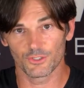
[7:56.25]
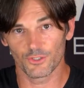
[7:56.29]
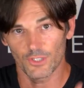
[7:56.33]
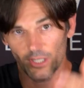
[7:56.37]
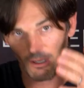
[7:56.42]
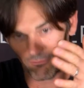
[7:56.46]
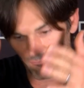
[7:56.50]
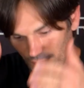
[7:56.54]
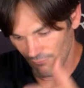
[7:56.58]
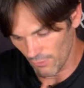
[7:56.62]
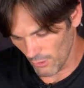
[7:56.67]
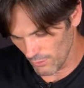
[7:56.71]
You're
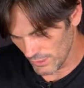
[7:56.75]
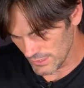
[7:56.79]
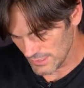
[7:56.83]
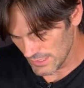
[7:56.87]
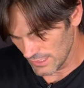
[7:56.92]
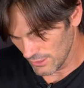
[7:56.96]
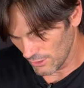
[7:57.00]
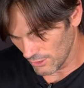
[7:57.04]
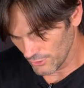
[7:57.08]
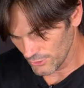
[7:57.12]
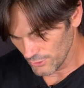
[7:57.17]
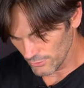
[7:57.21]
not
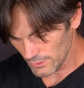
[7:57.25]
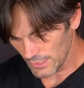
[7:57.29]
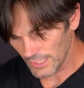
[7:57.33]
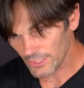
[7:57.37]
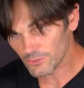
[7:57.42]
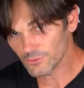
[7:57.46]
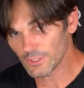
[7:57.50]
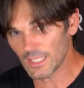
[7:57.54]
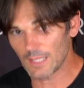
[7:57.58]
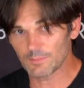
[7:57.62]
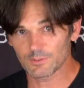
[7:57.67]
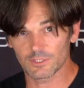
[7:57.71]
focusing on your leg
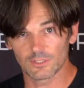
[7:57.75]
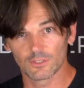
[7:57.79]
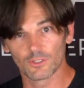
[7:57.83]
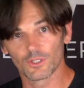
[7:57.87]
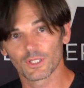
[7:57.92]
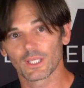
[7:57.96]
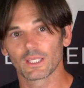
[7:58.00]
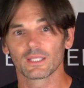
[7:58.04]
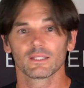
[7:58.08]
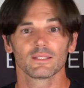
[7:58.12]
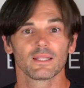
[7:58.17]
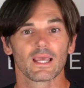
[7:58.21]
straps
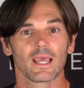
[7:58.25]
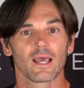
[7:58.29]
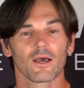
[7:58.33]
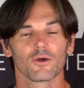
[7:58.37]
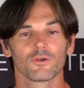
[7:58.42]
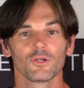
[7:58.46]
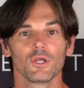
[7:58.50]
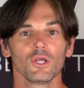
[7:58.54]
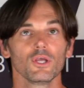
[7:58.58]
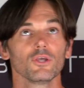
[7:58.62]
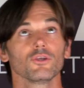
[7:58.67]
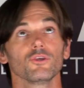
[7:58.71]
looking
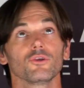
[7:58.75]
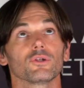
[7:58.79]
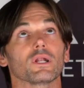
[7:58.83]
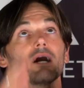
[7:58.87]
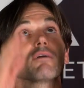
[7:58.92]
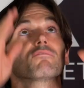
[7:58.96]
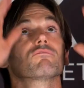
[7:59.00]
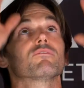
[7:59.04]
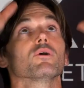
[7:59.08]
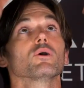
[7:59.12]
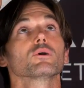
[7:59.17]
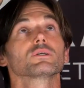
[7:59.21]
down. You're
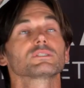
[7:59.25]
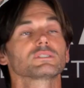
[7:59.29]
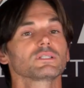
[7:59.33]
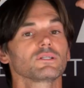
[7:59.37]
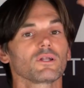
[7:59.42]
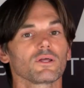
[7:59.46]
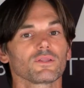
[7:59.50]
not focusing